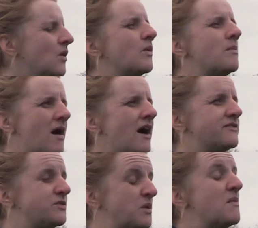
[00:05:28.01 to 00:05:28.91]
we
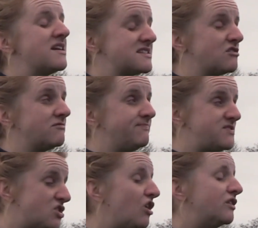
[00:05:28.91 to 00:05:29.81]
might
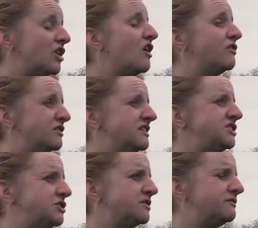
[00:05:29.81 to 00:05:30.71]
solve a lot of other
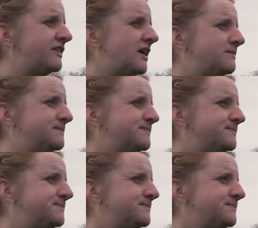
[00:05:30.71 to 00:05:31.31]
issues on farm.